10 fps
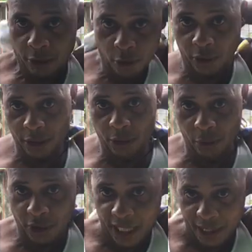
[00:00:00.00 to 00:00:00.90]
you can do
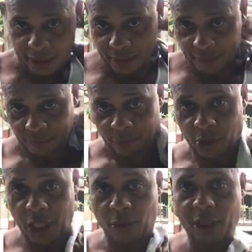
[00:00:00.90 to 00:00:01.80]
that. You're
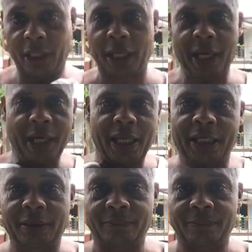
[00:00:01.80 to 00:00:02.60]
not going to get a headache